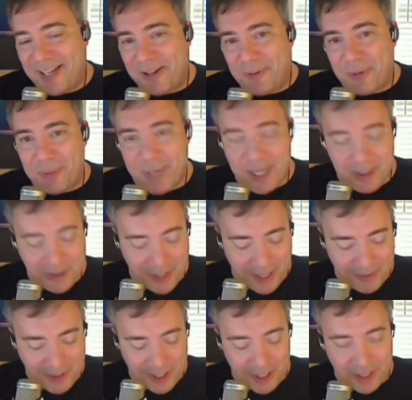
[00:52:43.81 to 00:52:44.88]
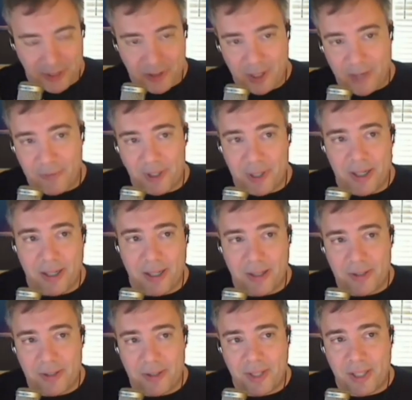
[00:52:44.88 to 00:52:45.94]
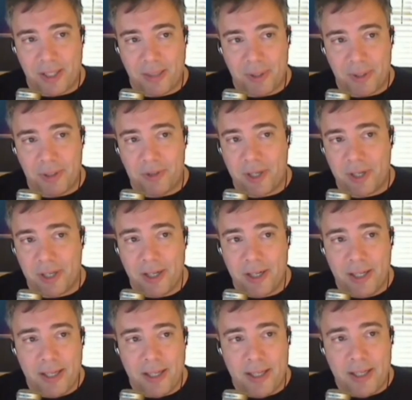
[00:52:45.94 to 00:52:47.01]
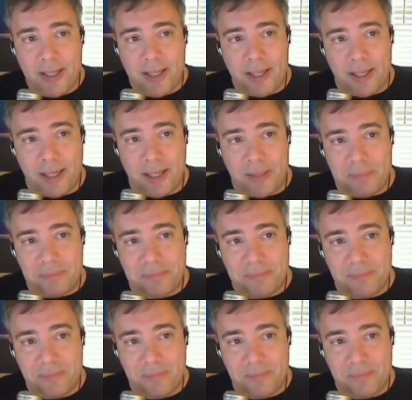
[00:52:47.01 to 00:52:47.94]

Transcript: you know, when Microsoft's selling software, uh, selling computers rather, um,